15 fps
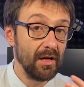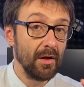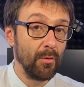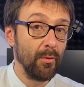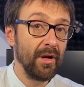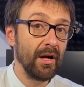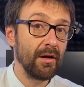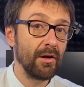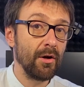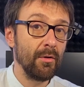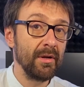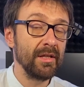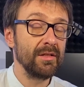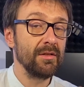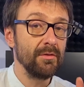we are
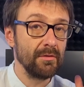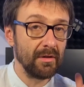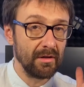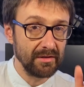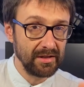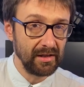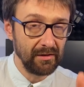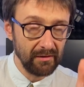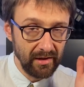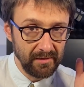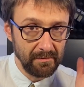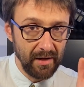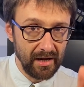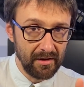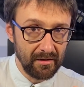going to articulate
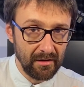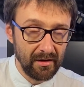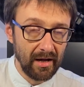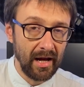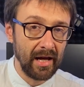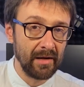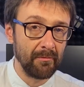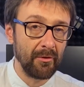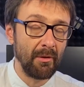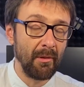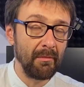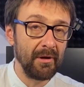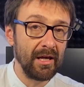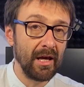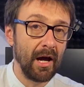better and
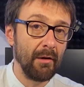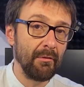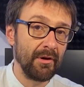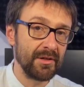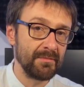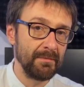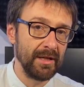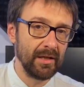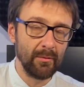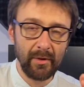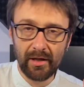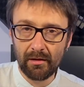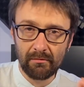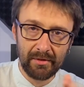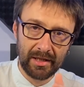probably our speed
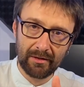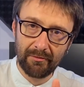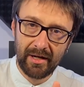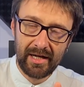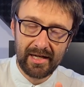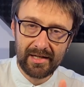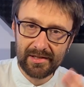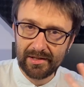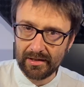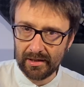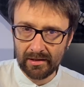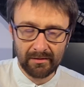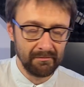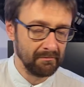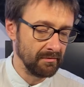will increase
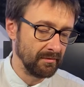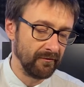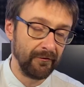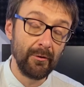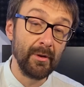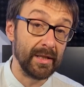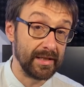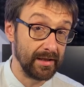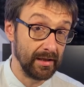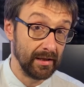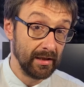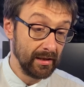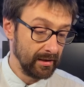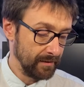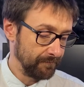and fluency.
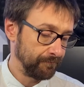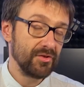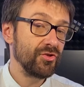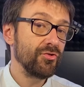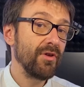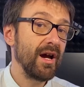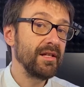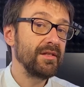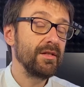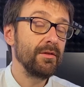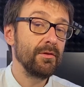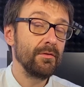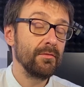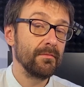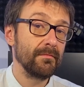Try
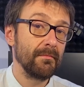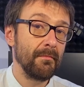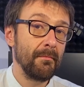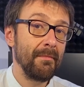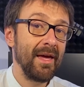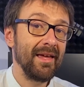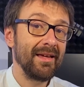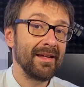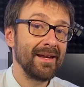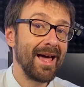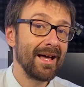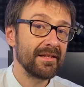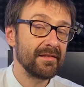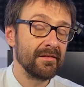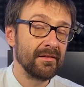to make an
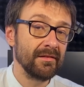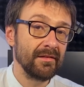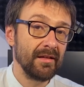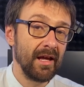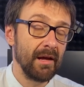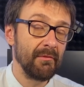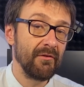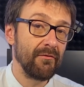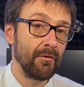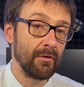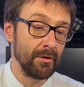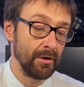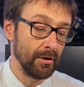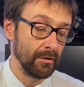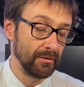accent every 4
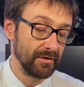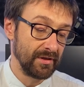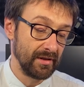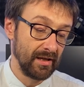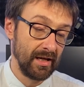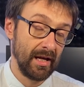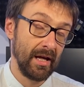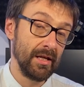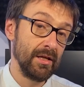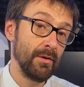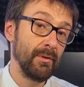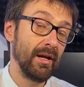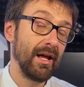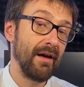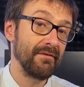notes and you
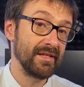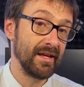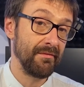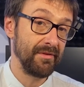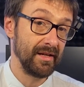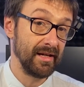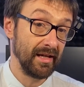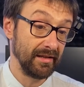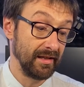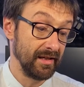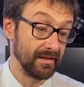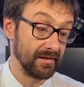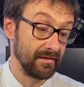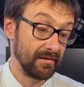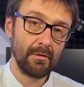will have something like
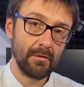this.